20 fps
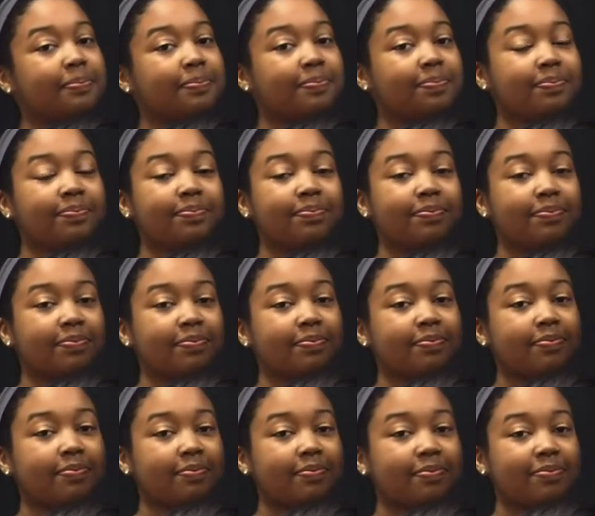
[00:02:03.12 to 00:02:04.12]

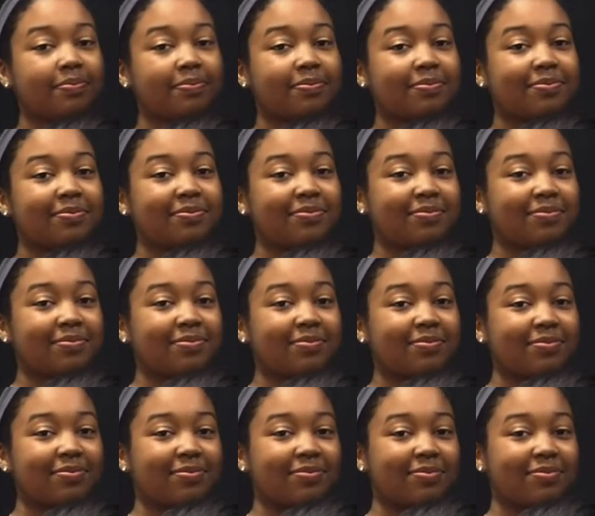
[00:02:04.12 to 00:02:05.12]

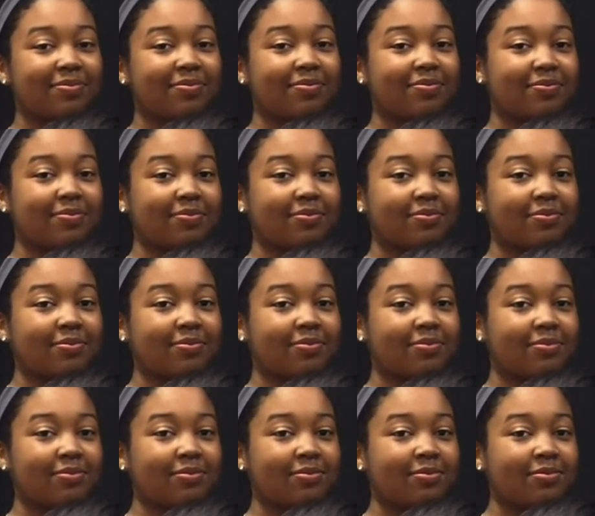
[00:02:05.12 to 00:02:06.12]

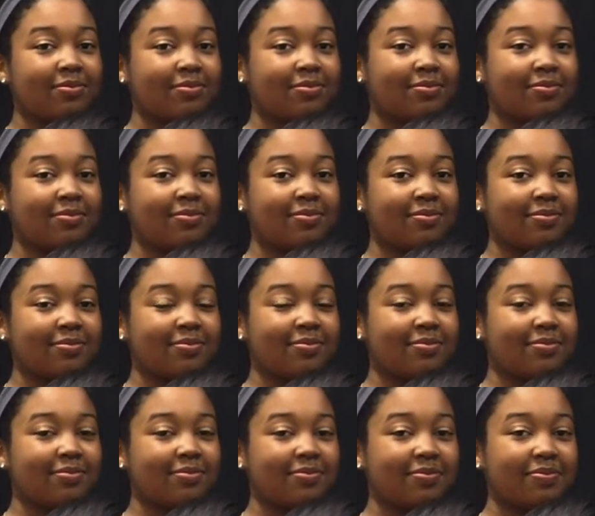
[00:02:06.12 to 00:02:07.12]

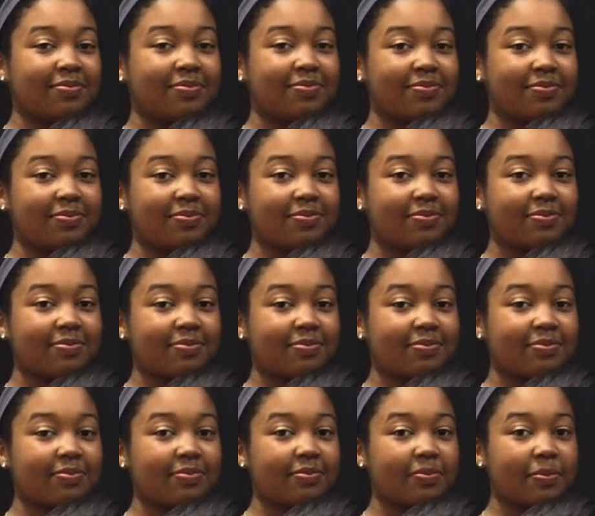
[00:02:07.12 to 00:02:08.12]

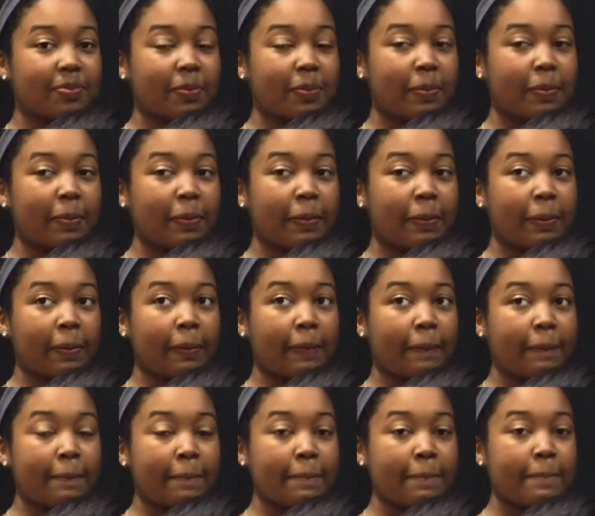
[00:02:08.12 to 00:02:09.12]

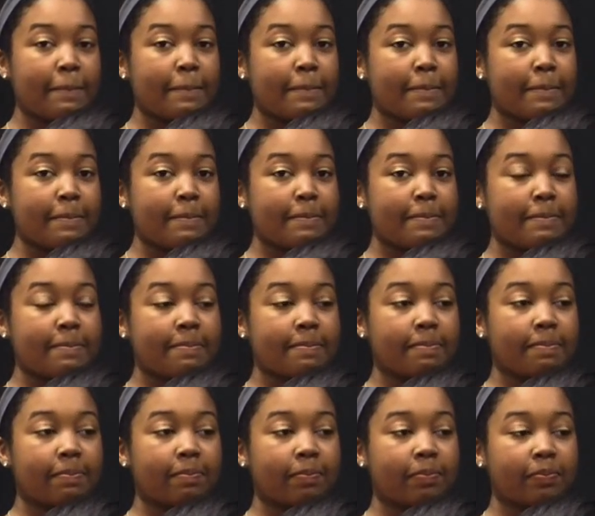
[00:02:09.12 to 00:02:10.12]

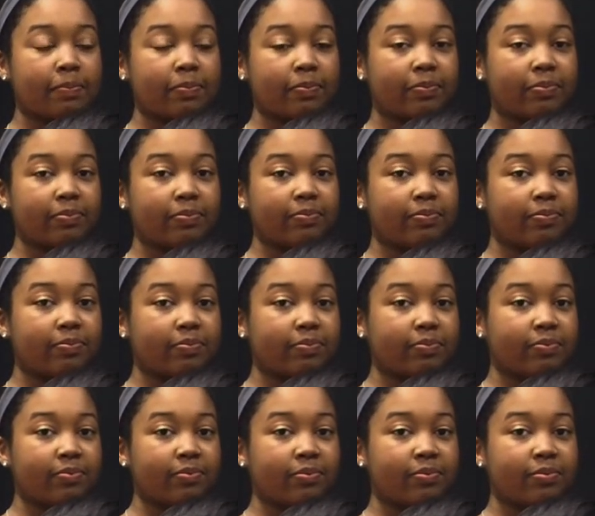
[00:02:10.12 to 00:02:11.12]
[no speech]